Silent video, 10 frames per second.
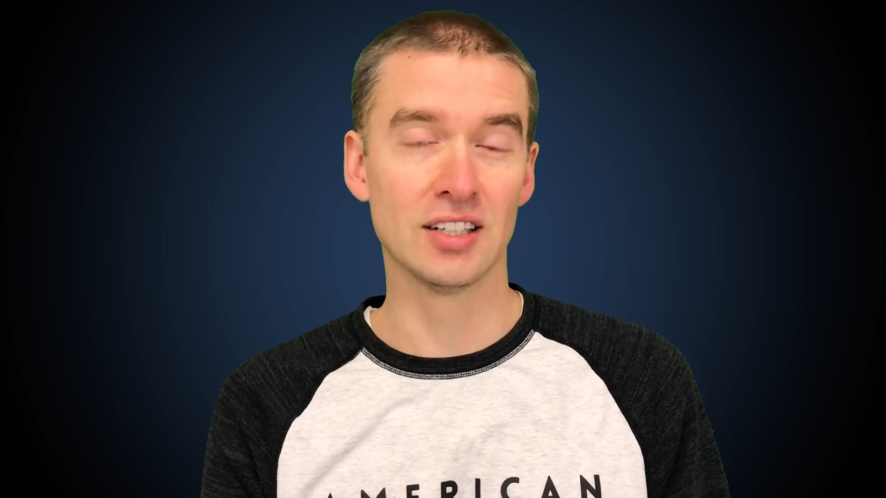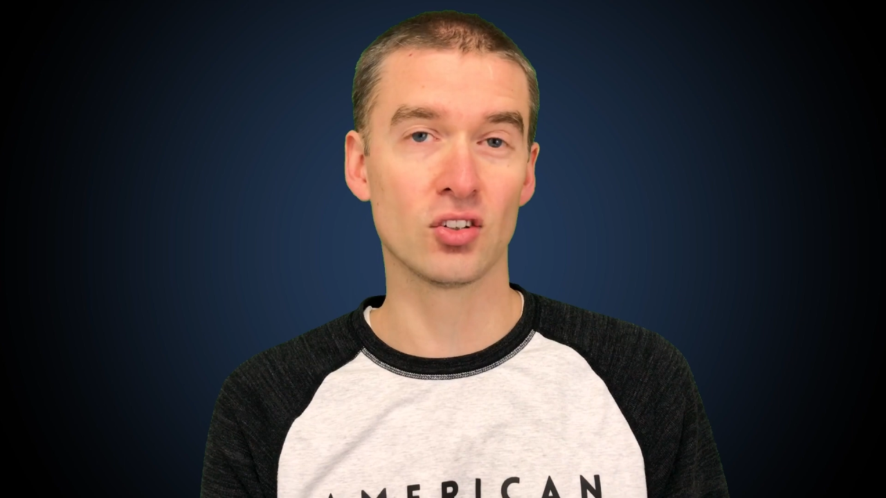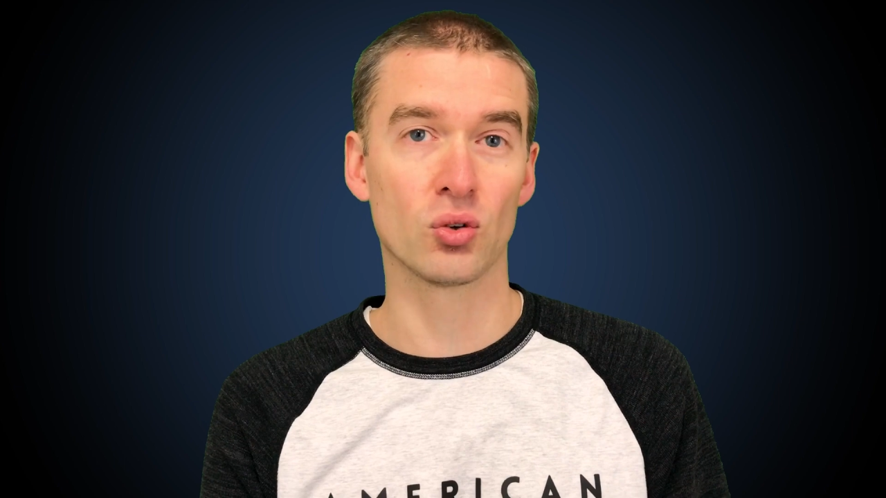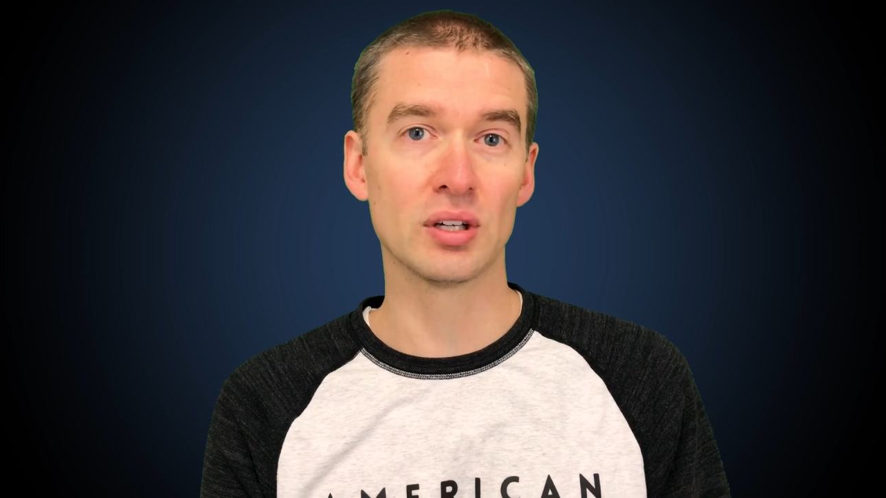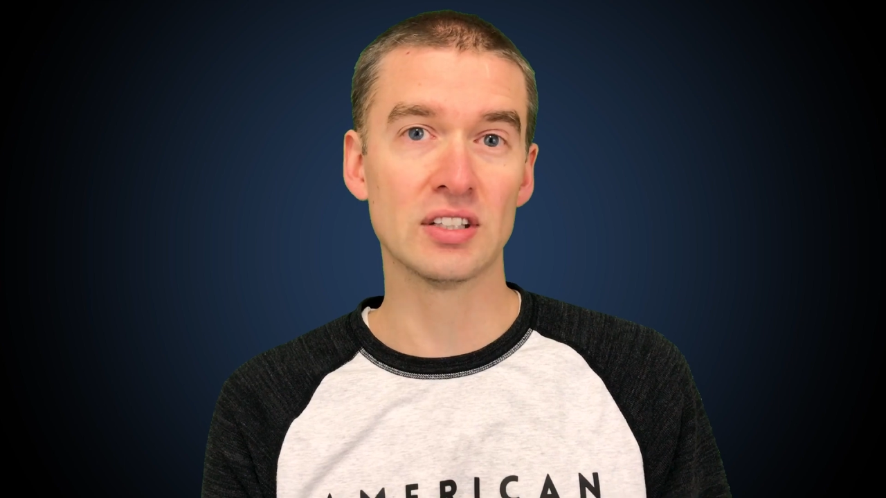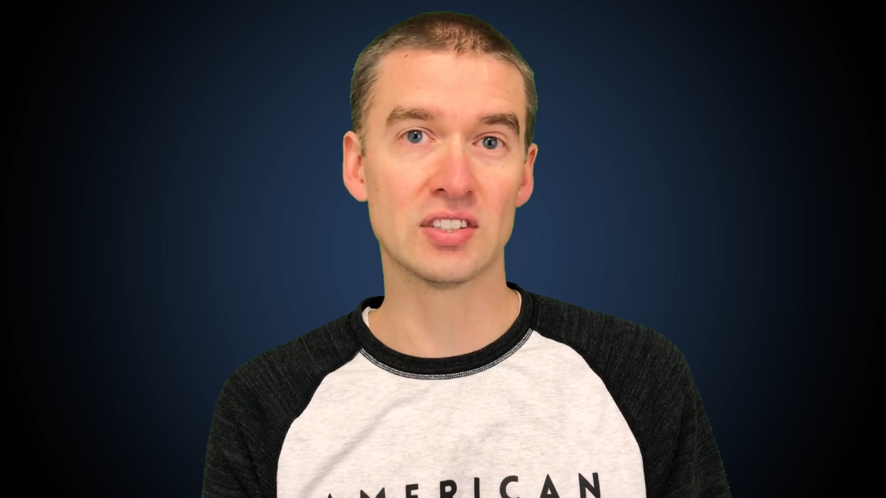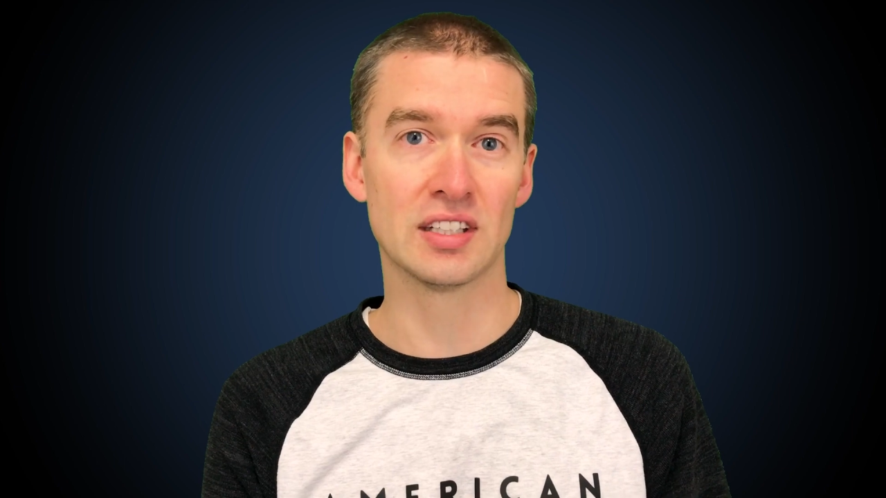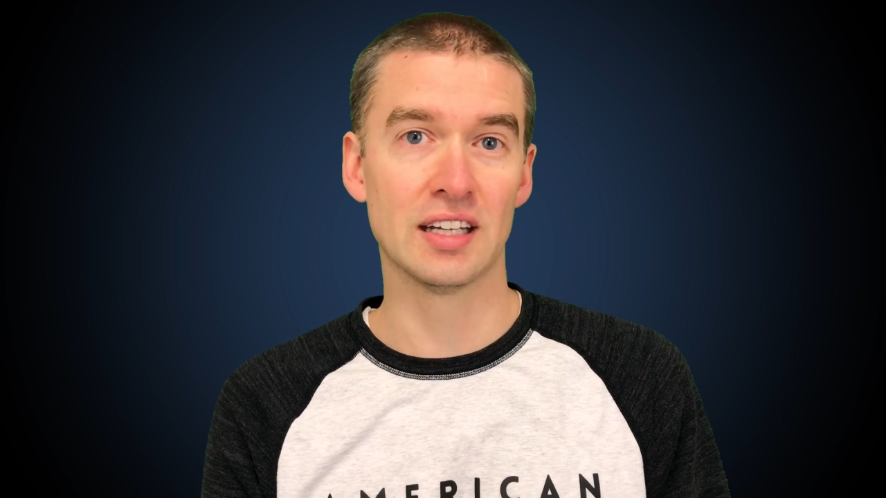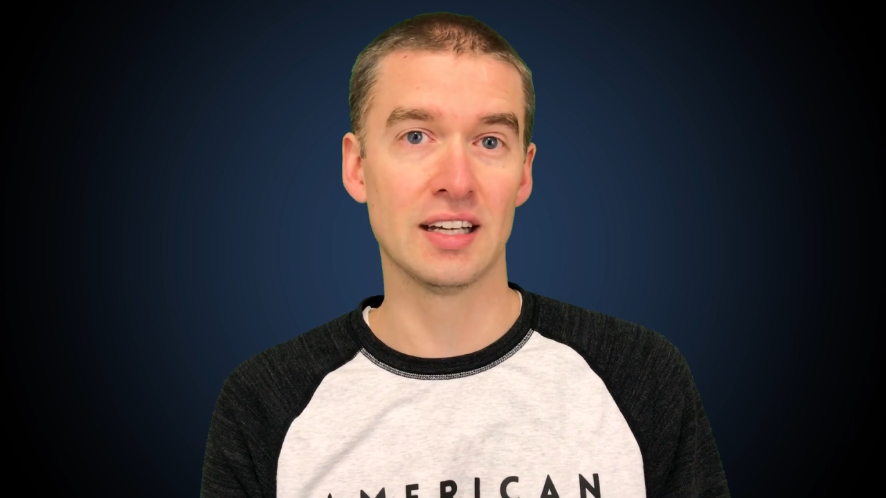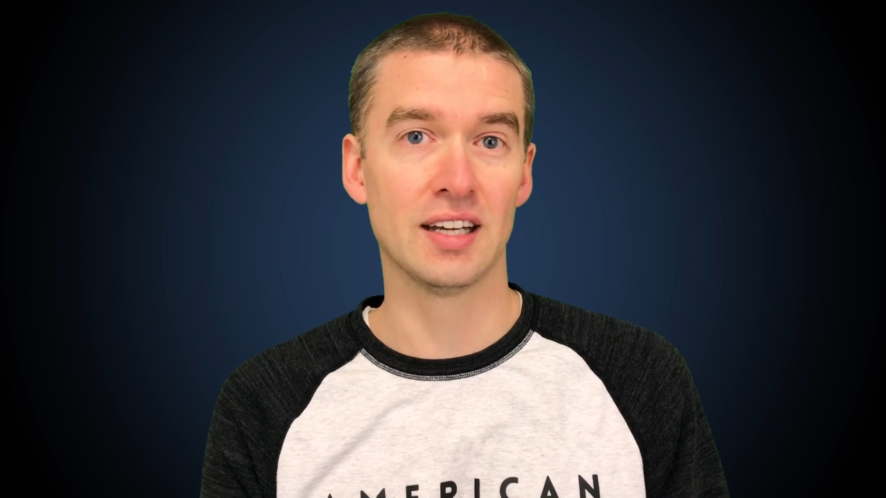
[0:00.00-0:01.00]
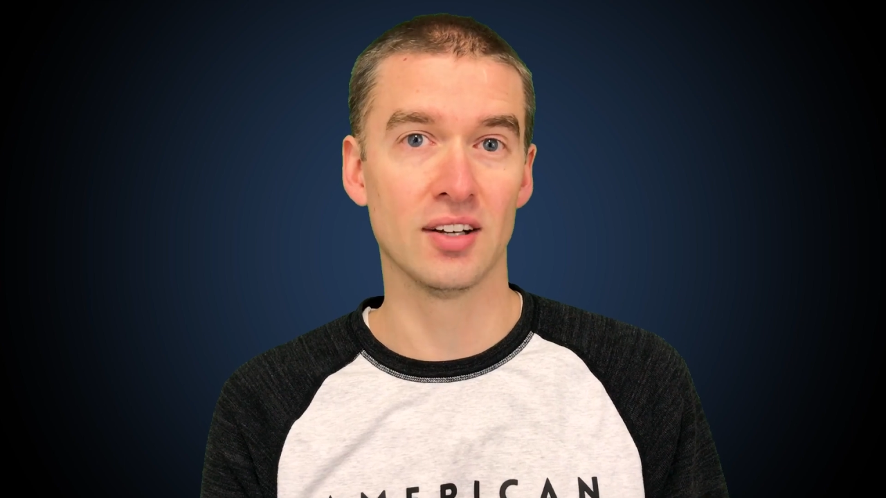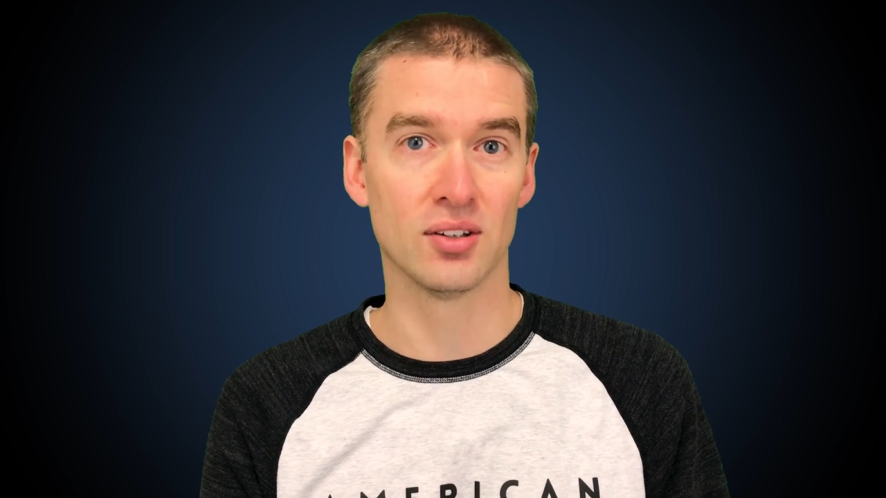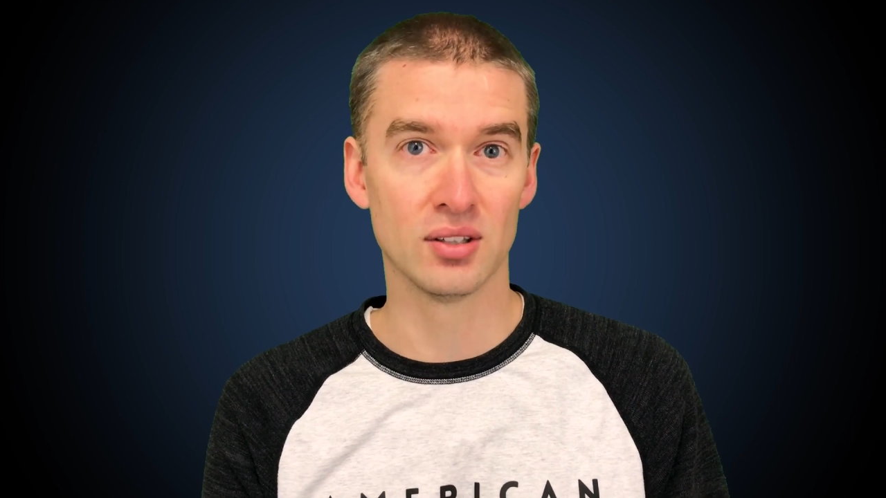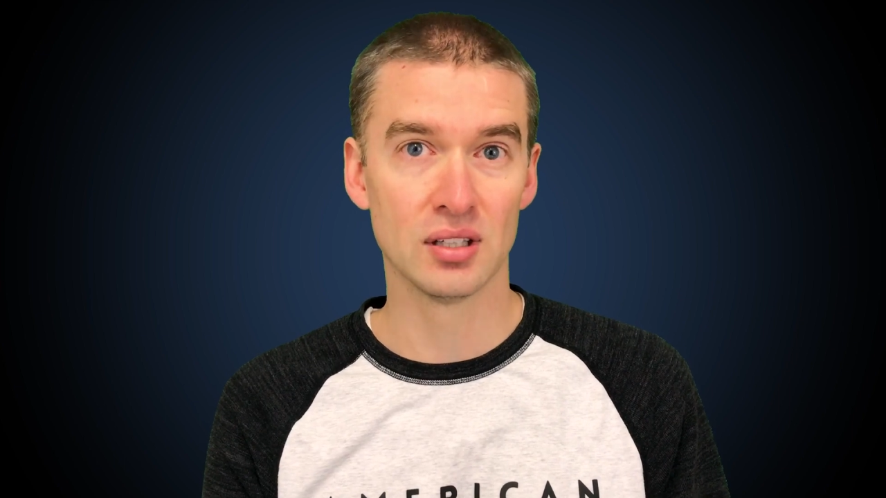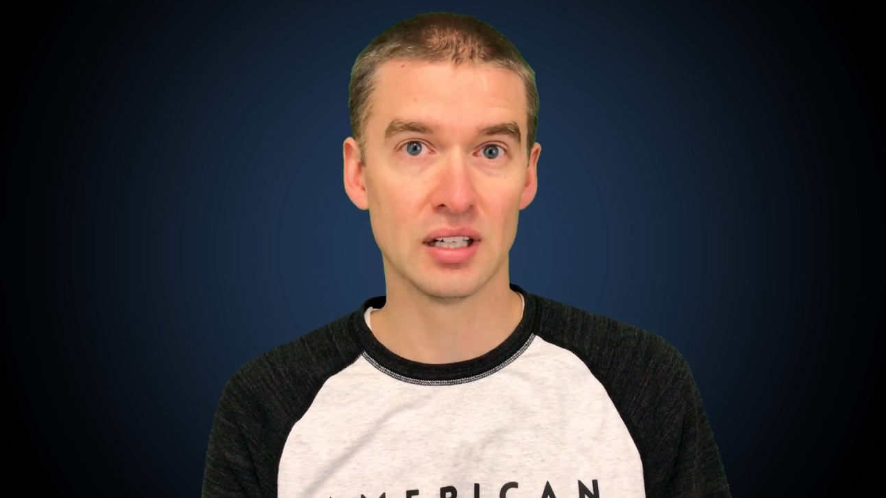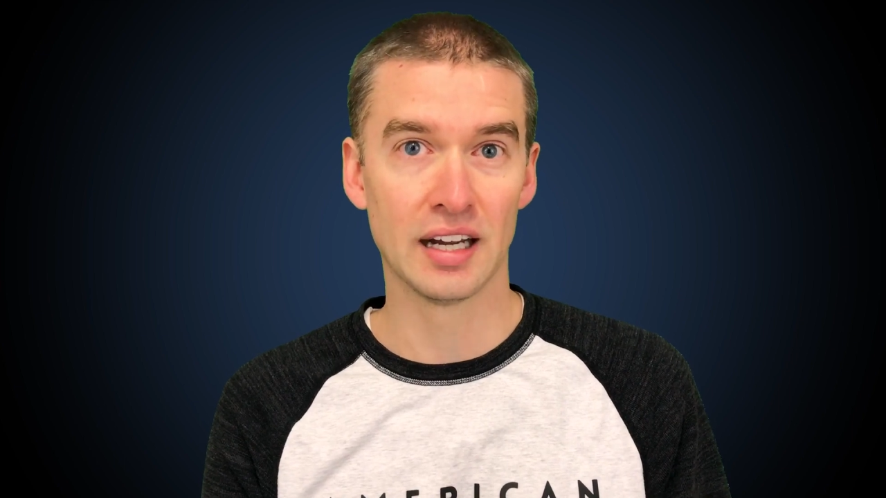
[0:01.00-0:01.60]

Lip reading: increase in the hill